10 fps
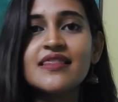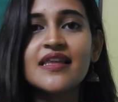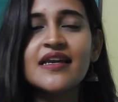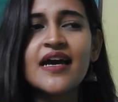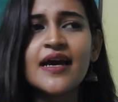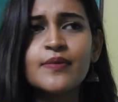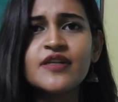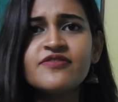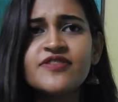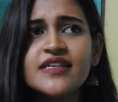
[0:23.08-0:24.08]
that I would
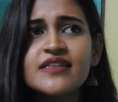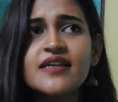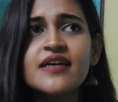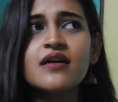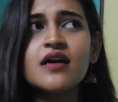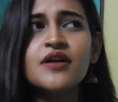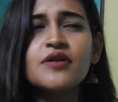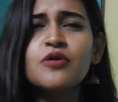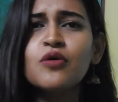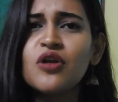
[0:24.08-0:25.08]
feel that are
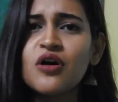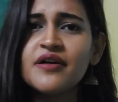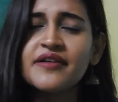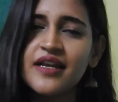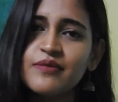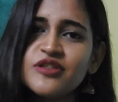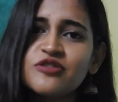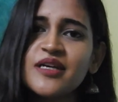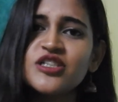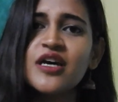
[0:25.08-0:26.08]
no longer relevant to
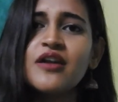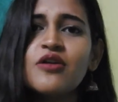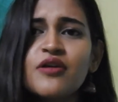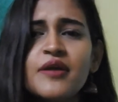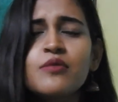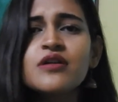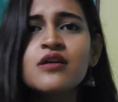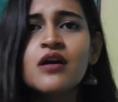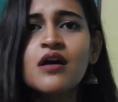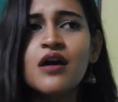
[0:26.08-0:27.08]
my channel or I would
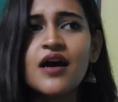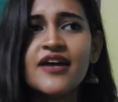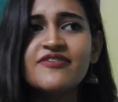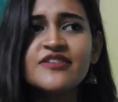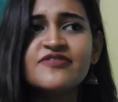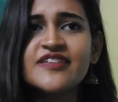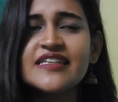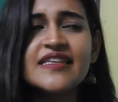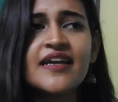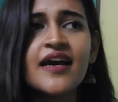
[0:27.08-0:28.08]
I will
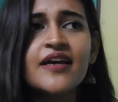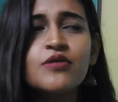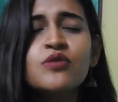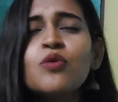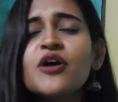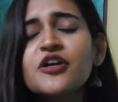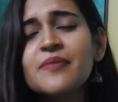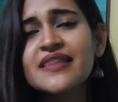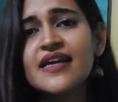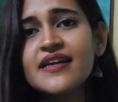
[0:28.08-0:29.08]
feel that I don't want to
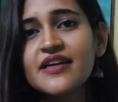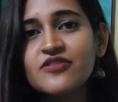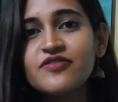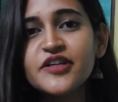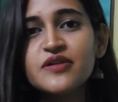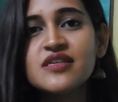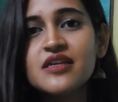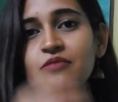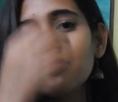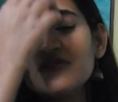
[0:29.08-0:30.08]
make that kind of videos
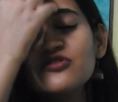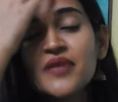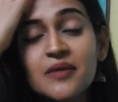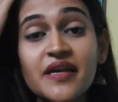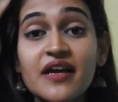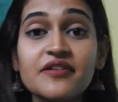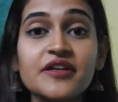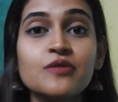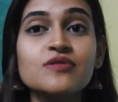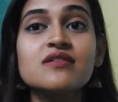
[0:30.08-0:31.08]
anymore. So maybe I'll
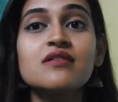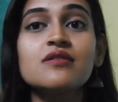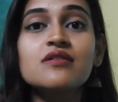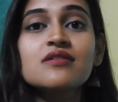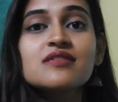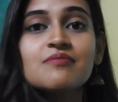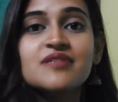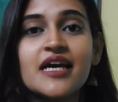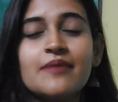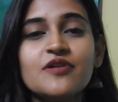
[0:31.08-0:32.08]
reduce uh, some
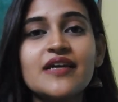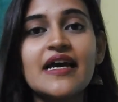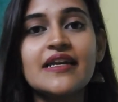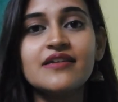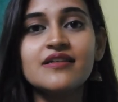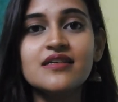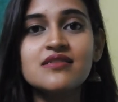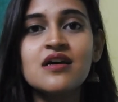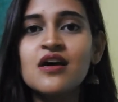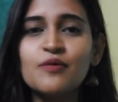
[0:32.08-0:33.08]
type or categories.
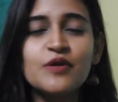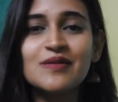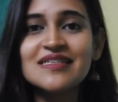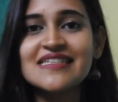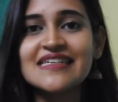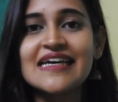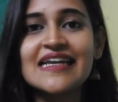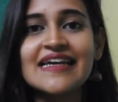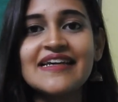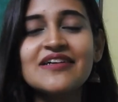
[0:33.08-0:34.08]
We will see that
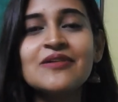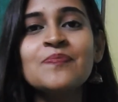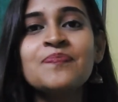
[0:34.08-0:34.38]
later.